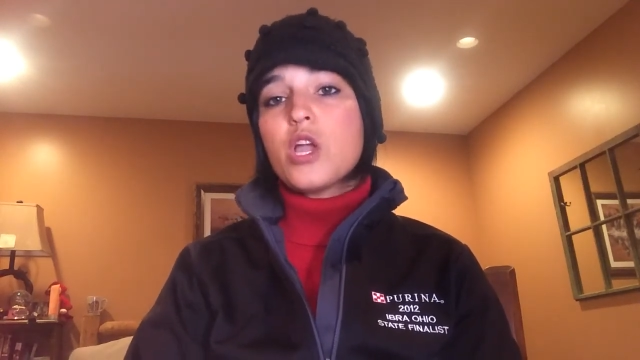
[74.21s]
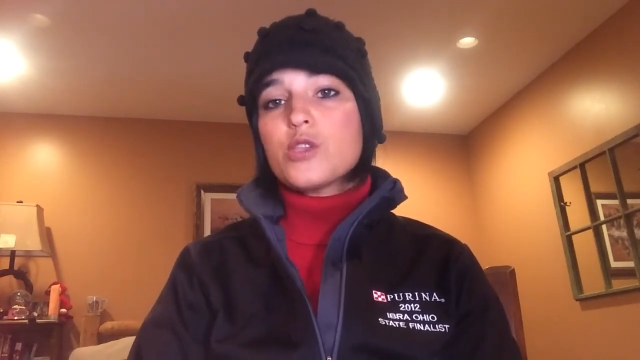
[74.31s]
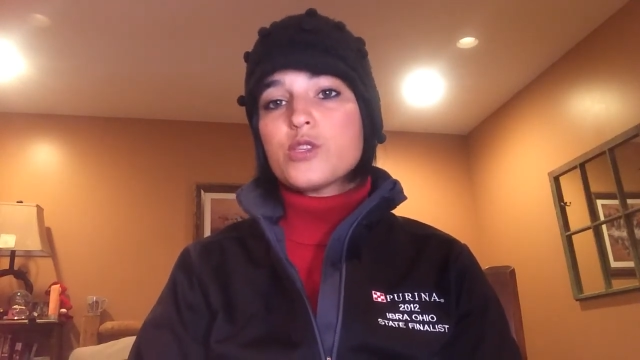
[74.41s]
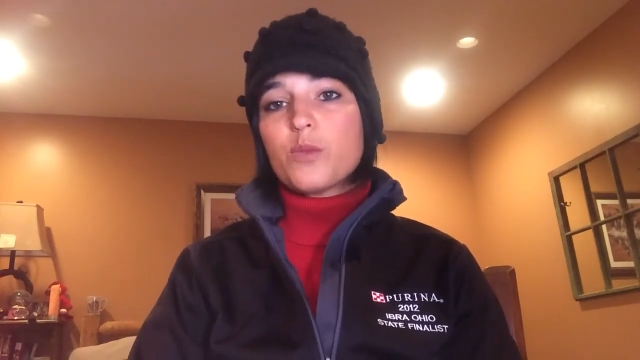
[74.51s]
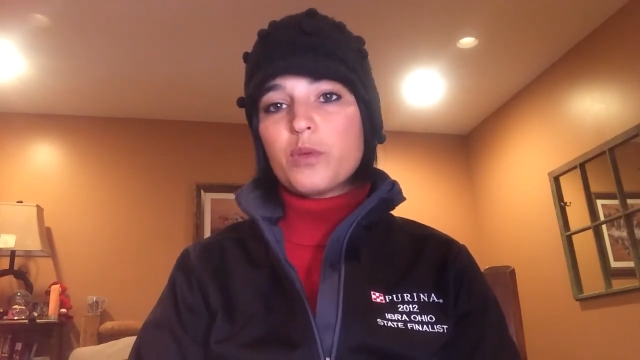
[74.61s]

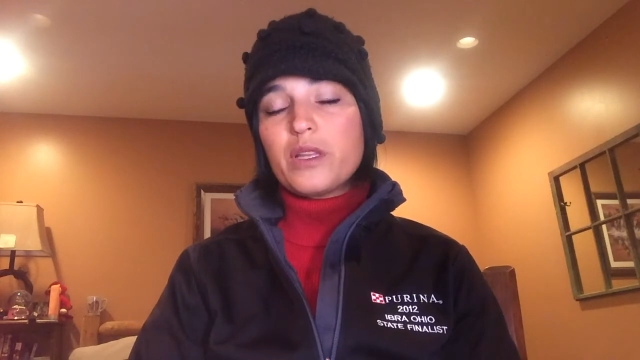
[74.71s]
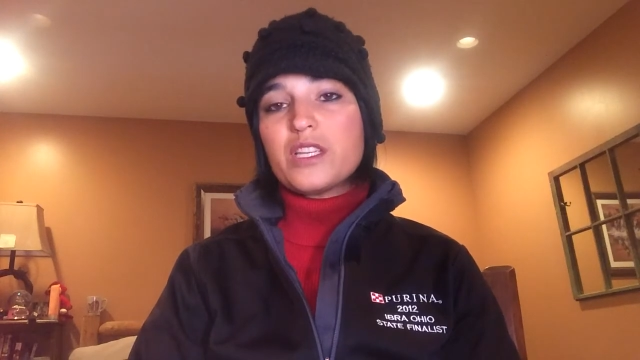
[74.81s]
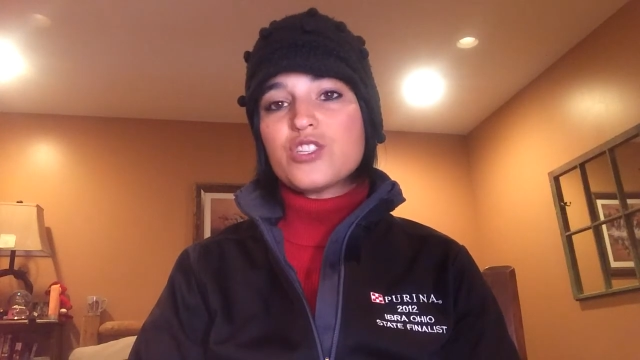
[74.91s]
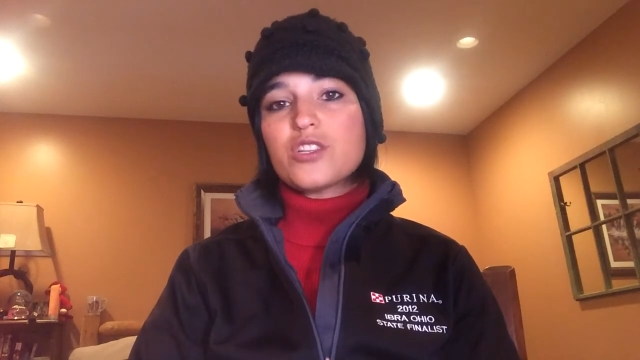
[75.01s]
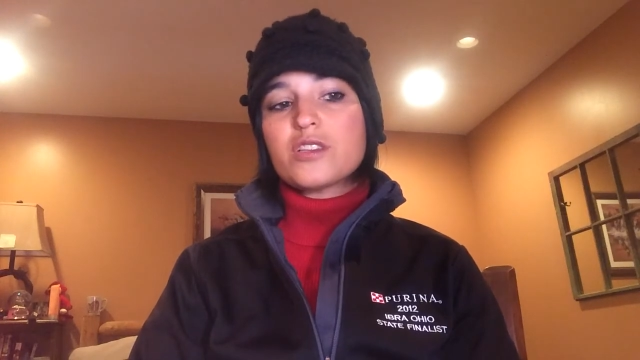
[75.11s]
So
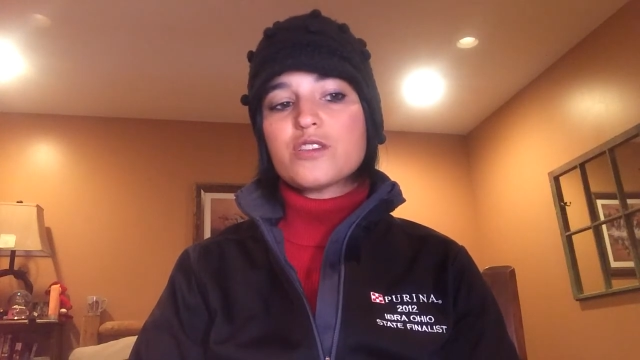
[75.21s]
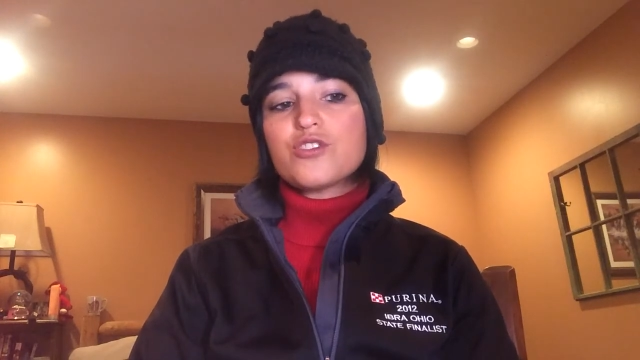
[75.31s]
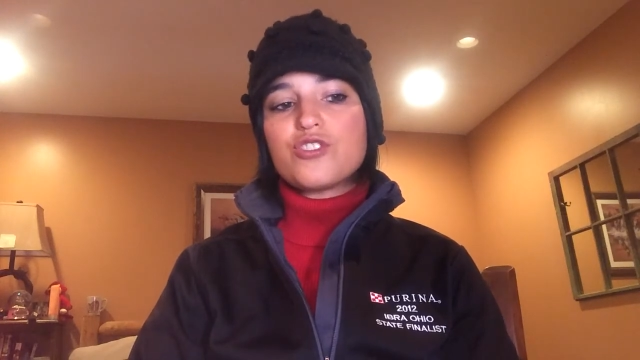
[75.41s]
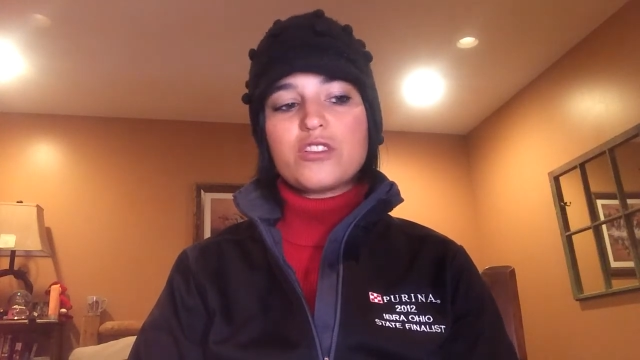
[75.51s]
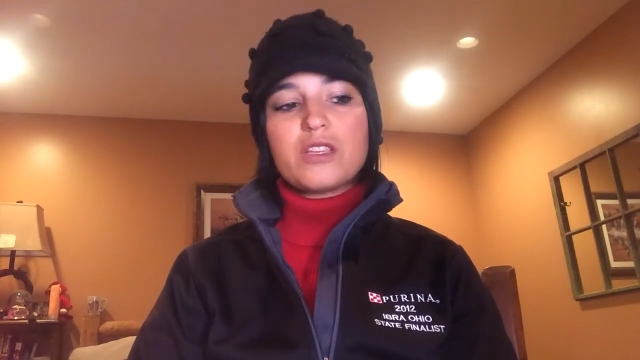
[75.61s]
please just,
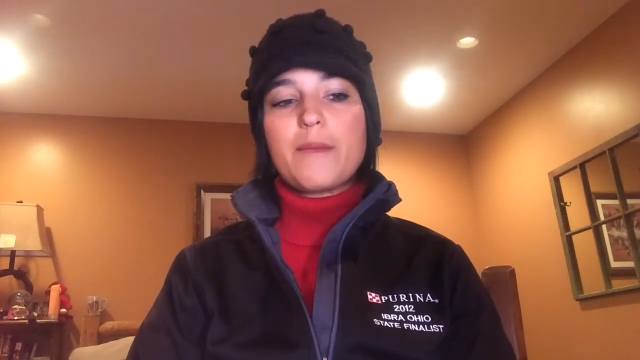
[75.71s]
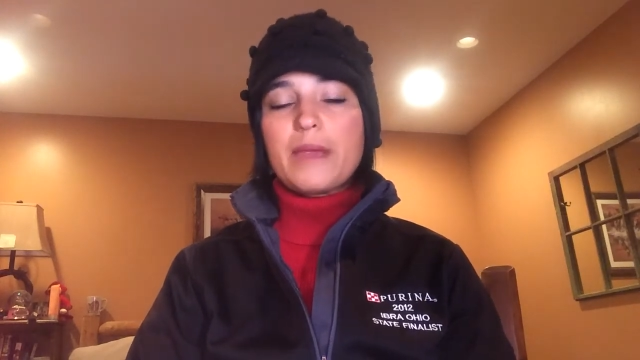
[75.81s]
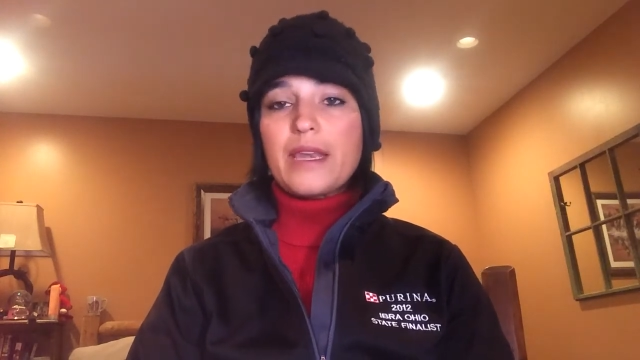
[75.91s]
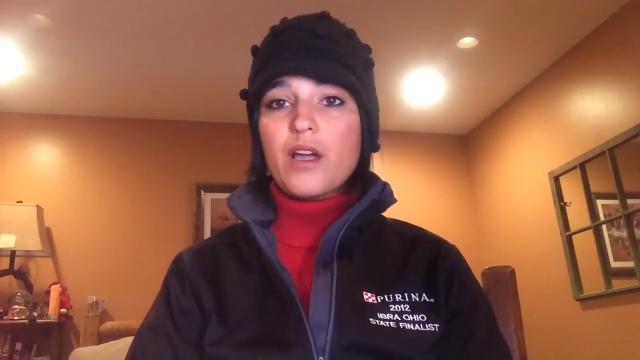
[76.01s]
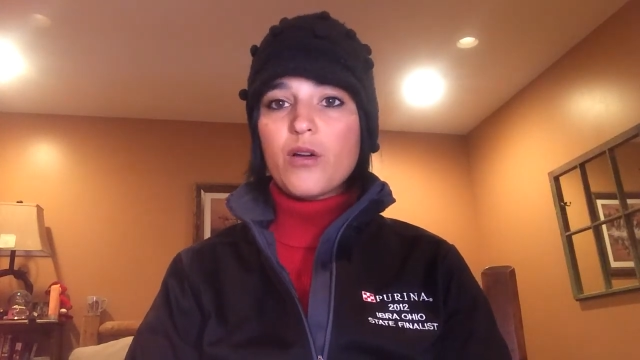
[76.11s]
just let
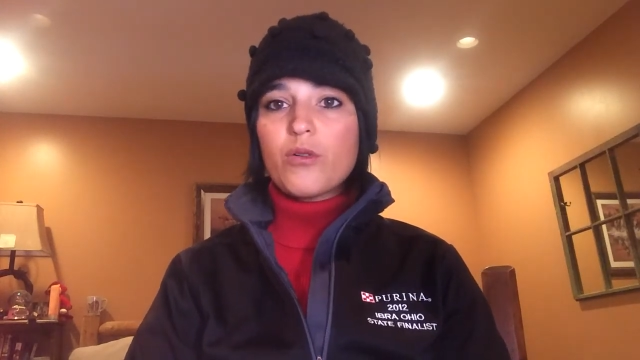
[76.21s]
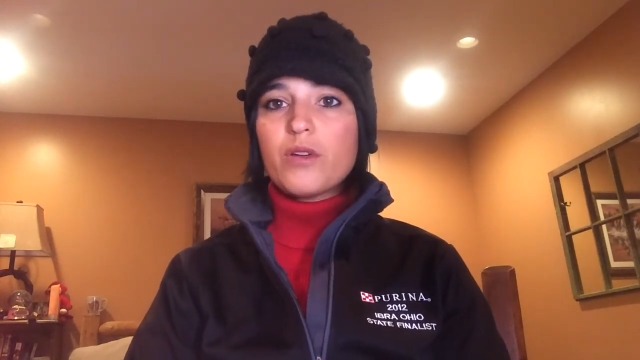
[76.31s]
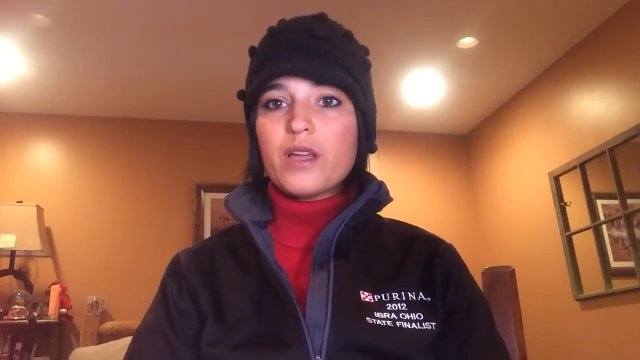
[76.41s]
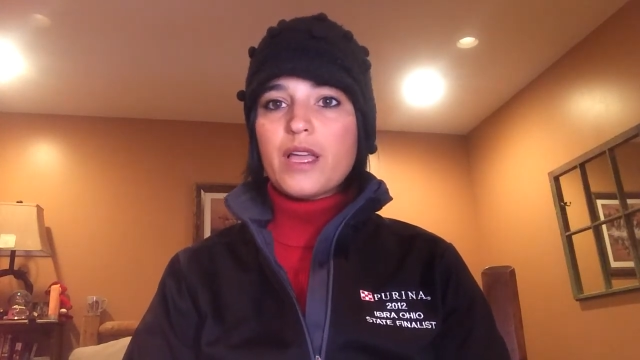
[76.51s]
me know